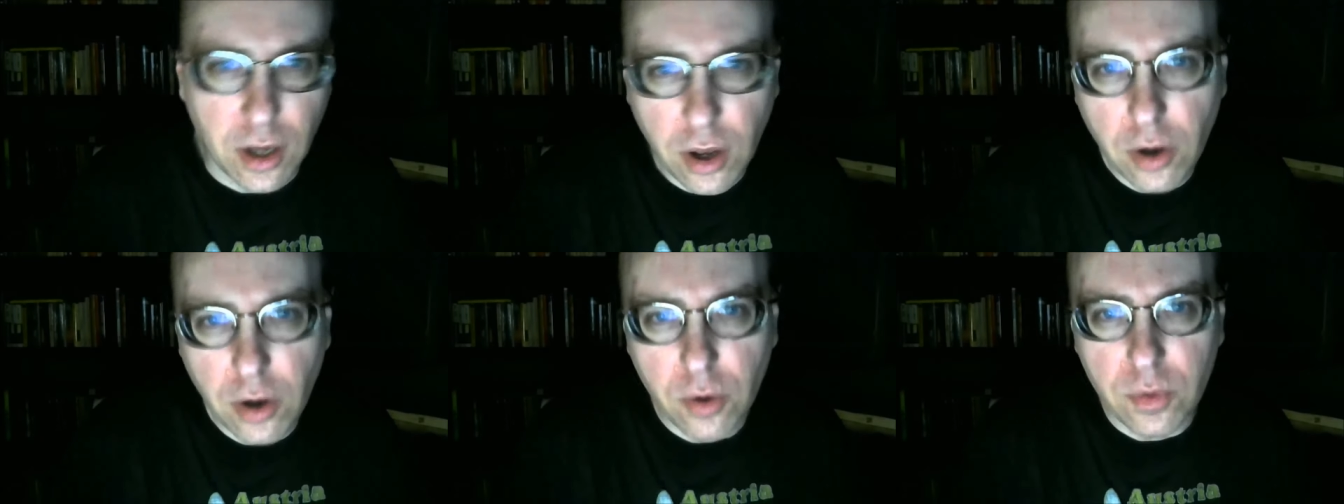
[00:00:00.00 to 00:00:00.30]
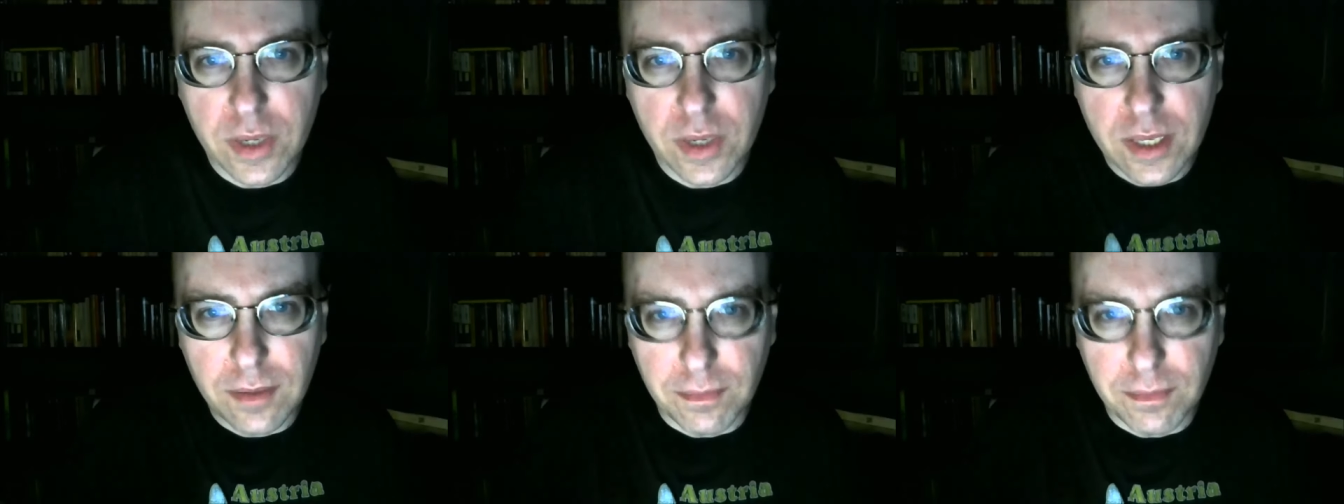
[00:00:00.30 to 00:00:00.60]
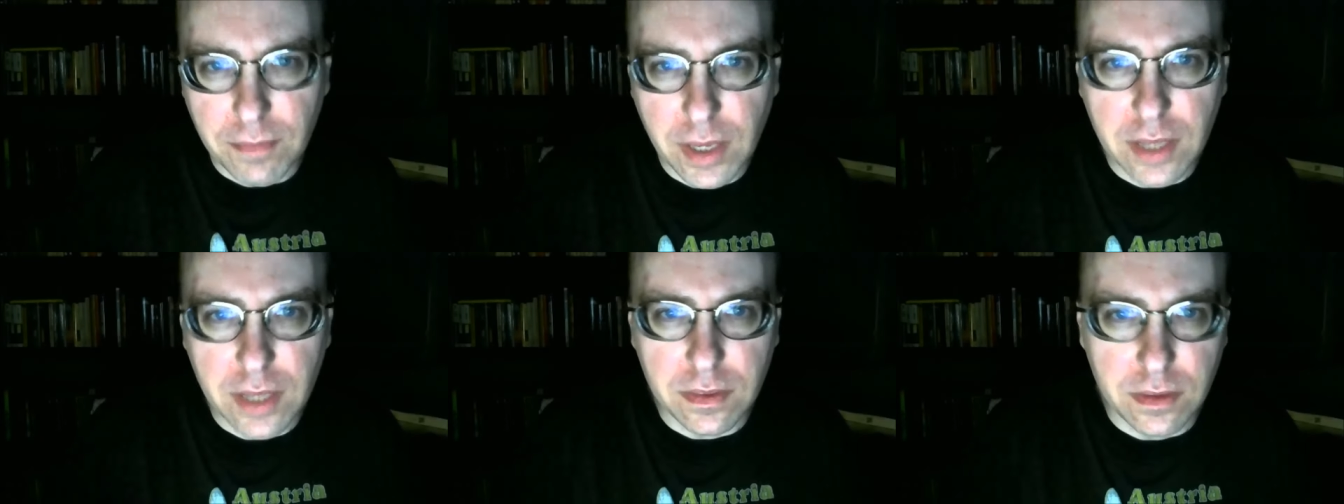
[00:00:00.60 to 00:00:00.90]
oh, he
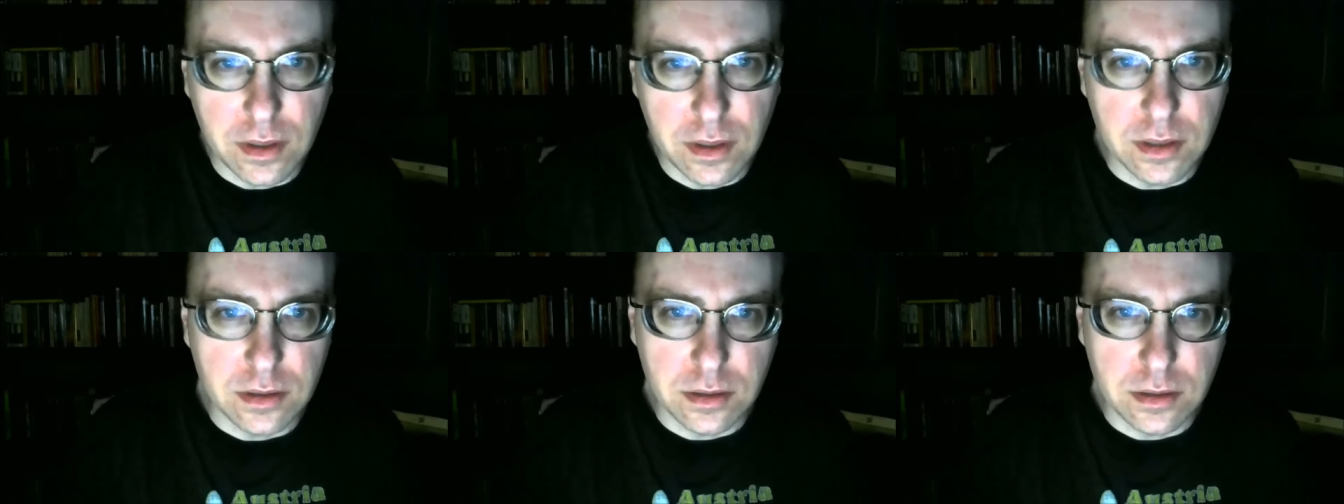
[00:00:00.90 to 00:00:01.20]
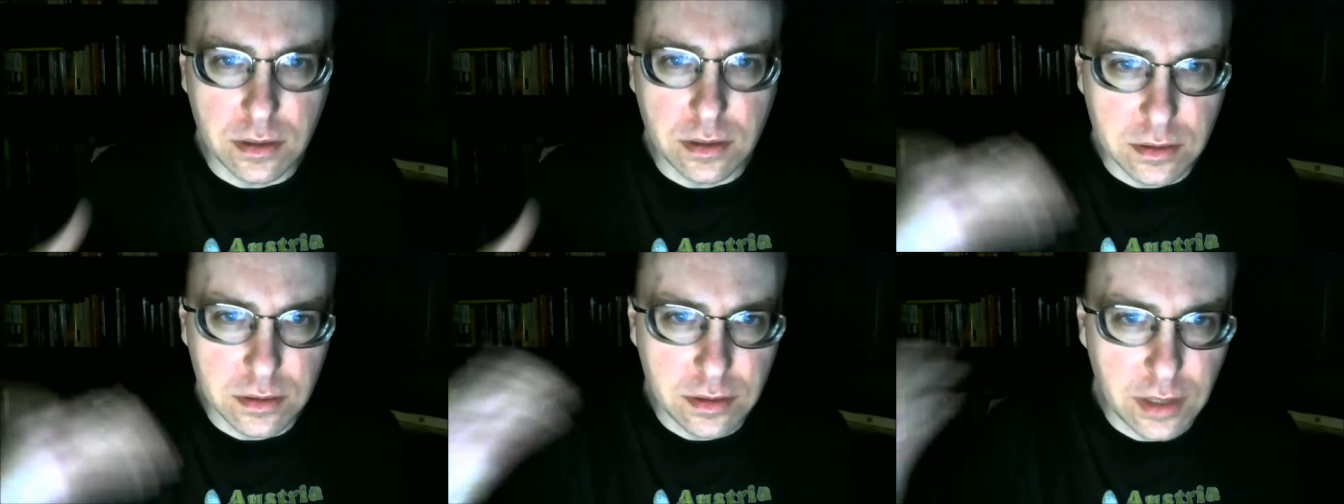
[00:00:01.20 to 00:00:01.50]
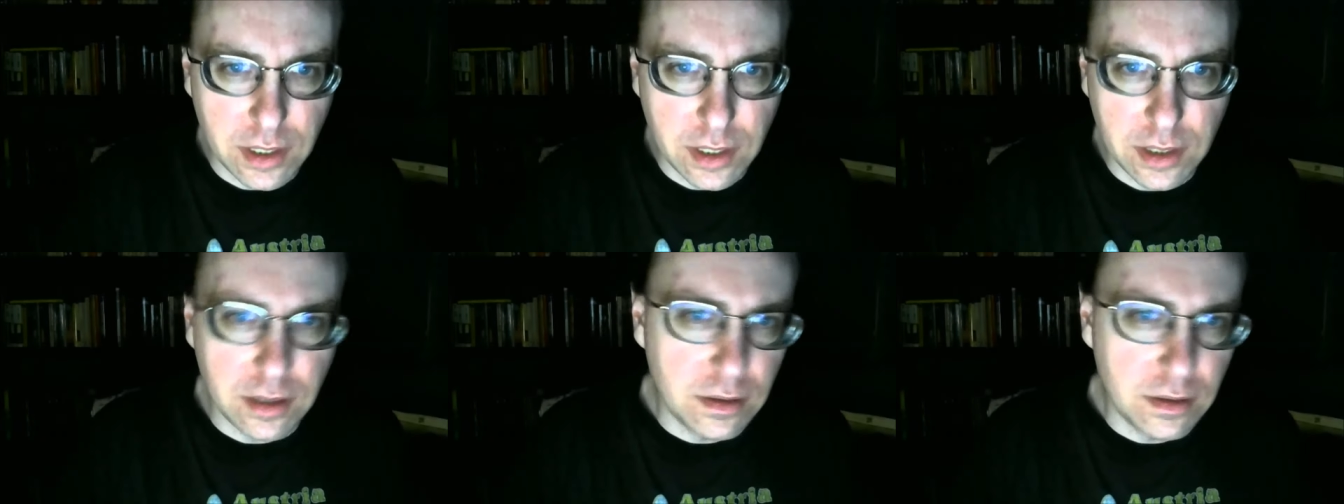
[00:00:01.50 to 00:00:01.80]
meant this, he's
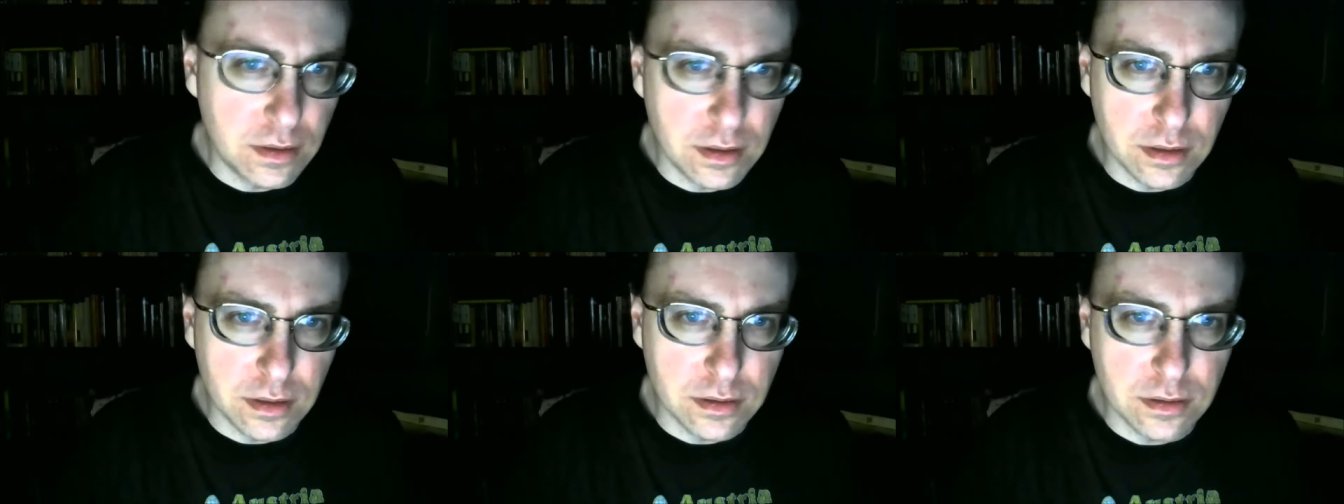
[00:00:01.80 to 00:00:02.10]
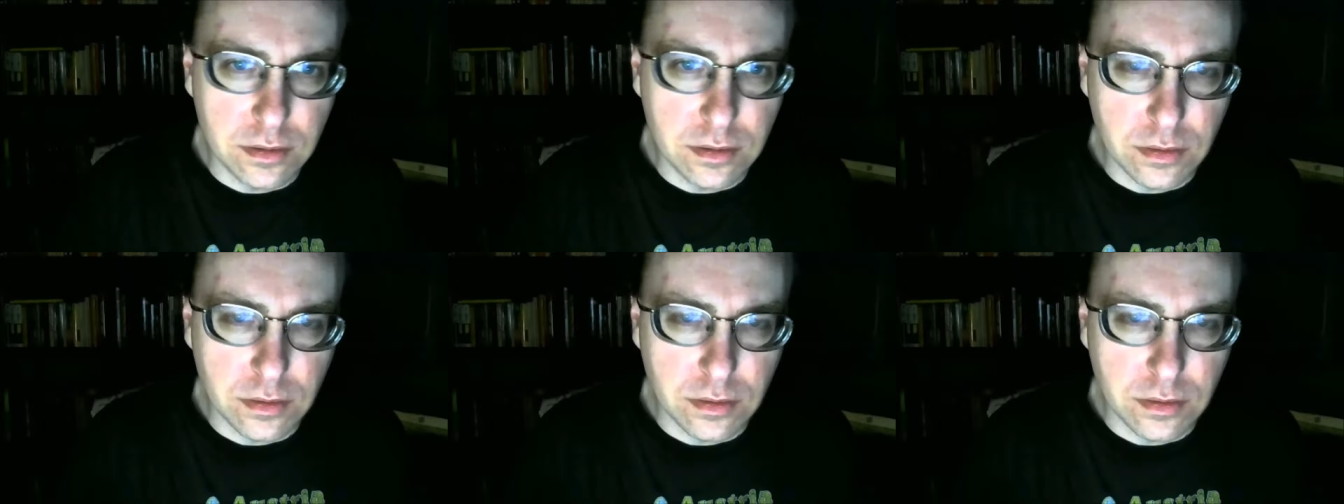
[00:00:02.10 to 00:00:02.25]
taking this,